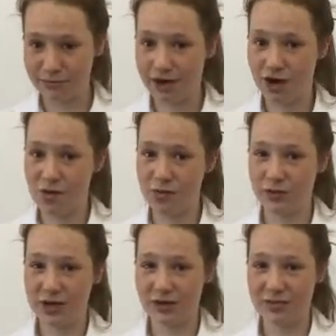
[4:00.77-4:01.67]
done my
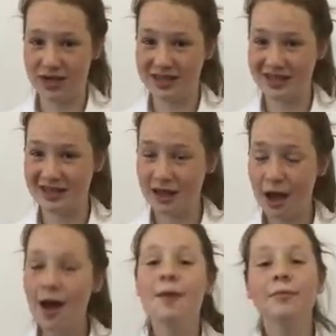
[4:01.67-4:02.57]
homework, miss,
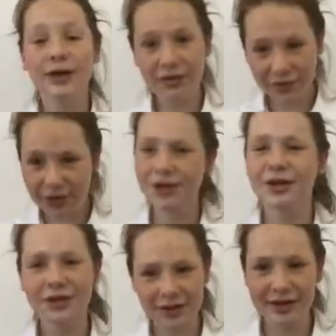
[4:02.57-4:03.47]
but I've got
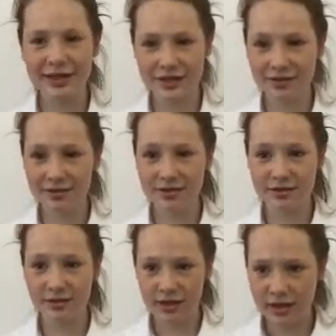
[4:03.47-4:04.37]
a good
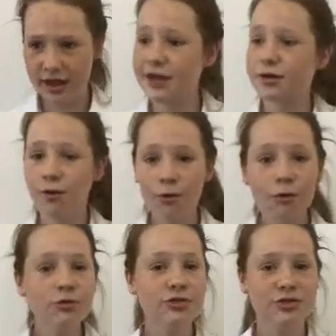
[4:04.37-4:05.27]
excuse. It
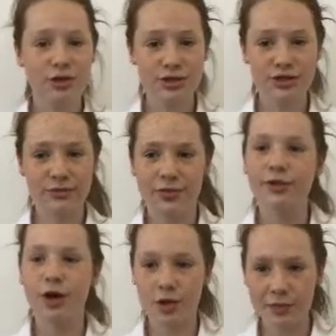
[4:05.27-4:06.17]
all started
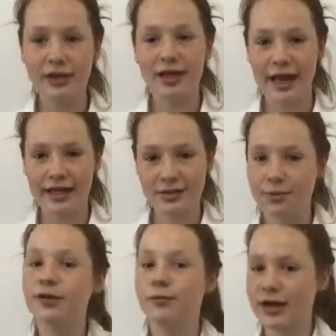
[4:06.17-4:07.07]
with an open gate
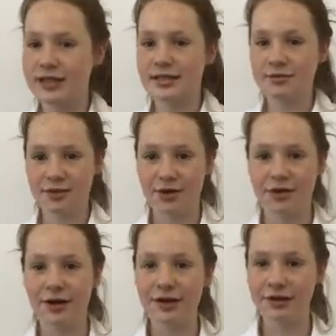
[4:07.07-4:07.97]
when Rex, our
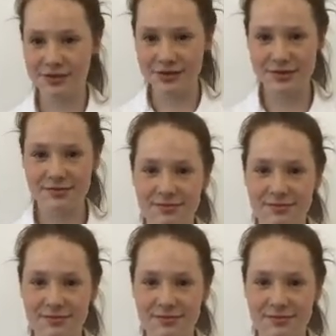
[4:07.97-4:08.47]
dog, got loose.